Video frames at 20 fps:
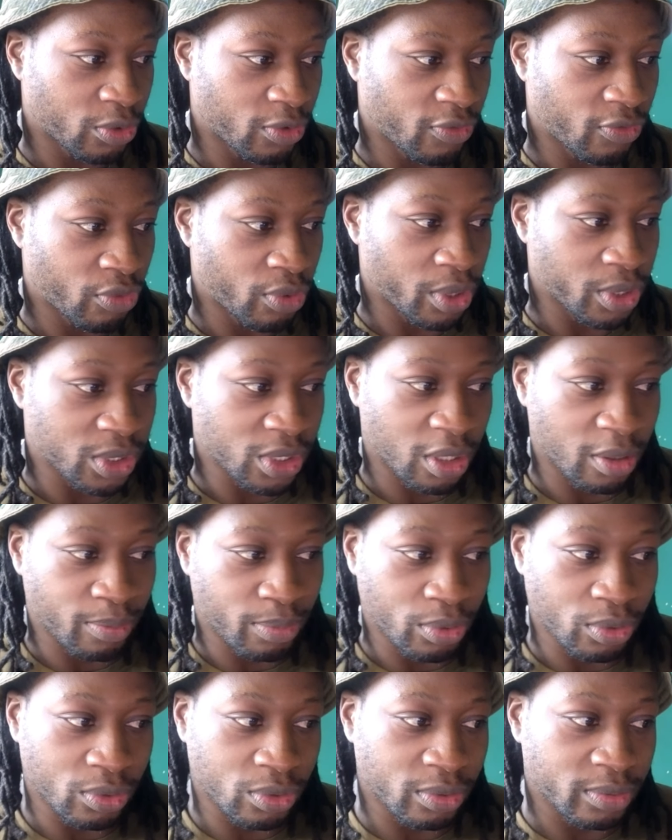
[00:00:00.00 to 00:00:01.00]
for
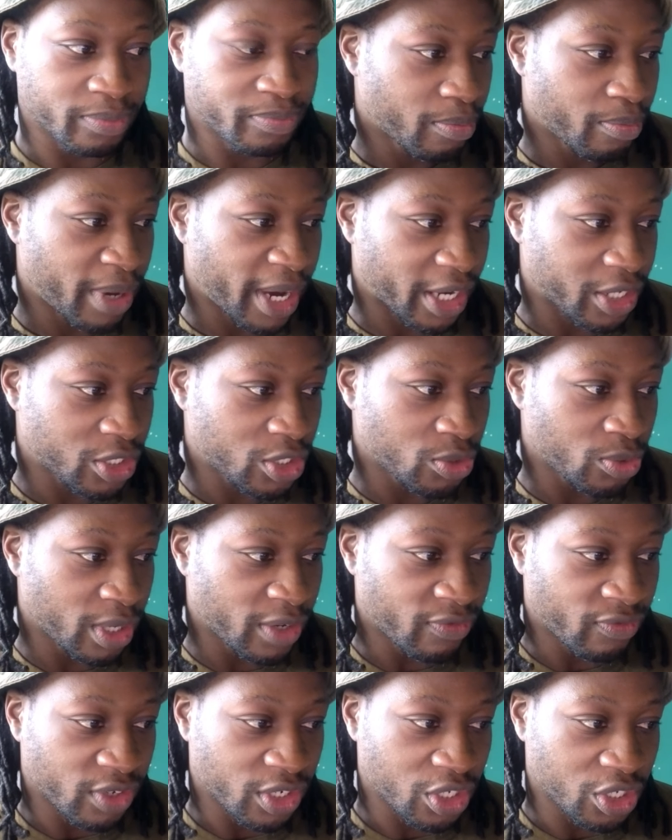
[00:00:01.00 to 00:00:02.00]
example back to
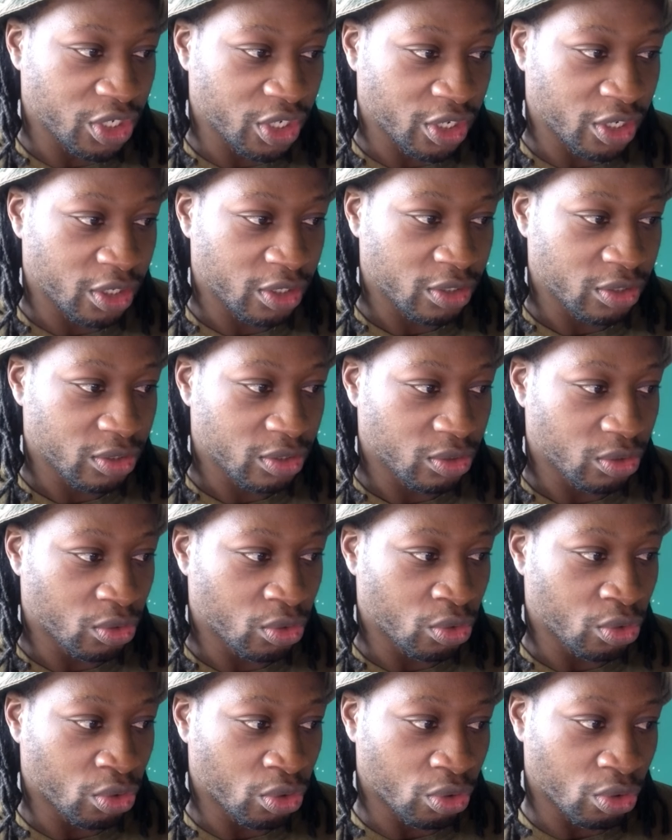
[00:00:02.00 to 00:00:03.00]
NVIDIA
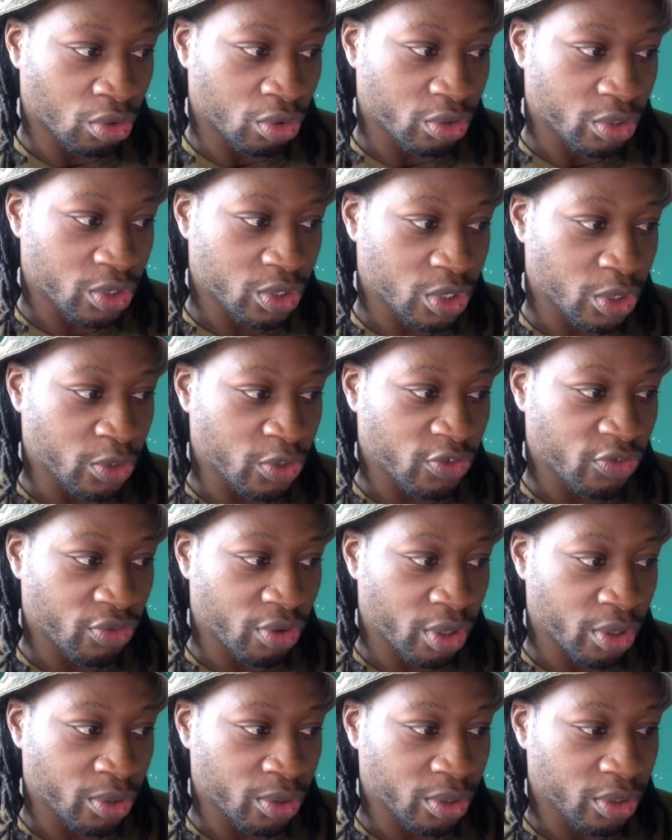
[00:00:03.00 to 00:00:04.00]
or Stone's
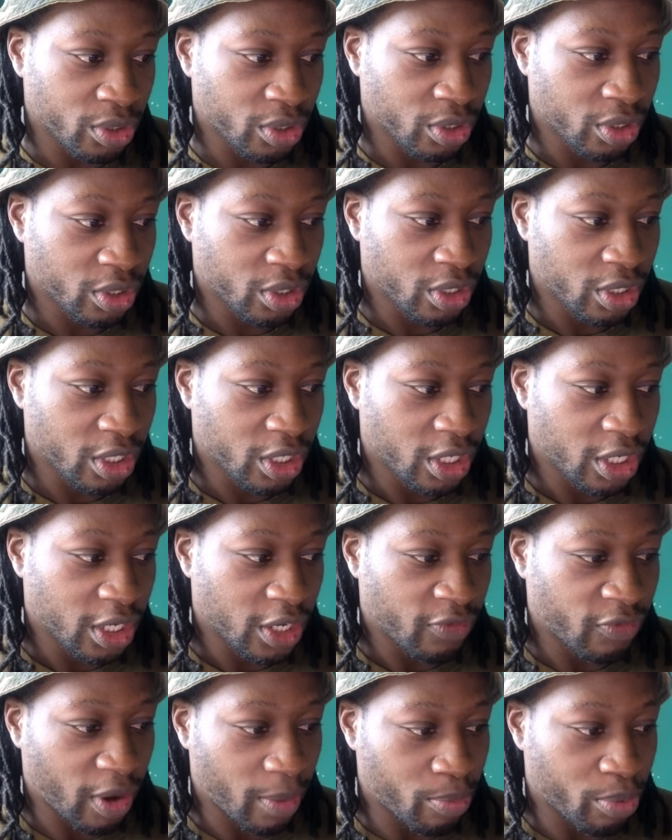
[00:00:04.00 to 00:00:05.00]
Throw,
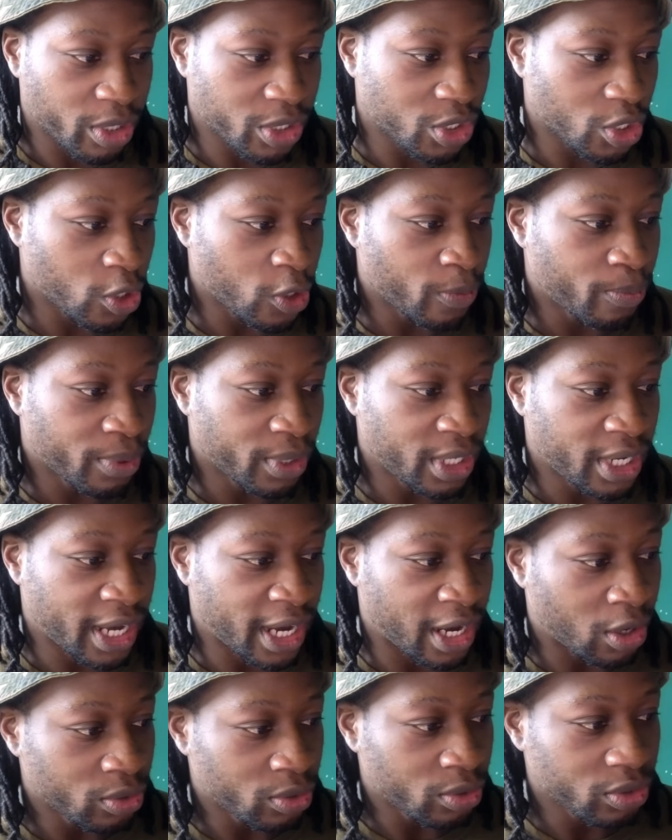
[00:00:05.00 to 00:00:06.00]
if I pressed open
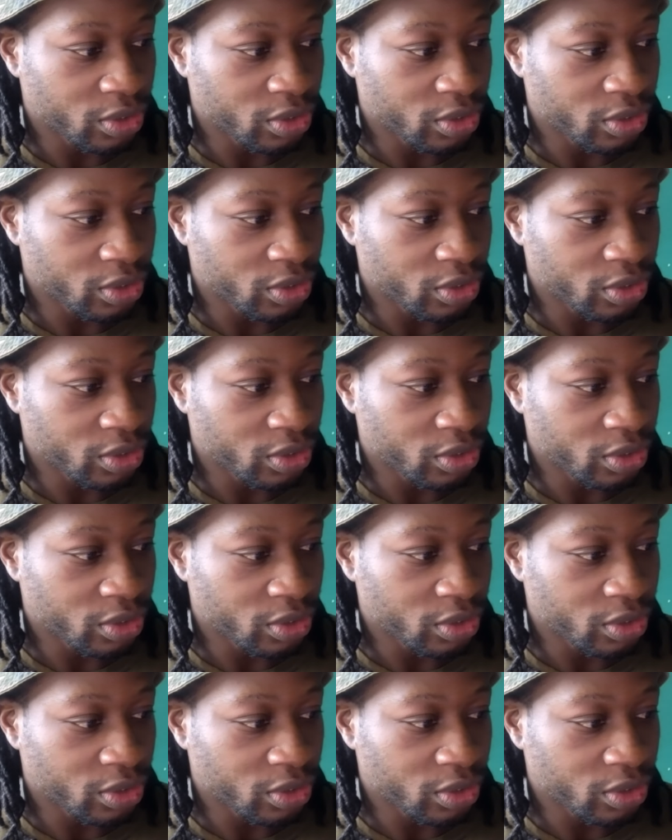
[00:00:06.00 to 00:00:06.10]
now,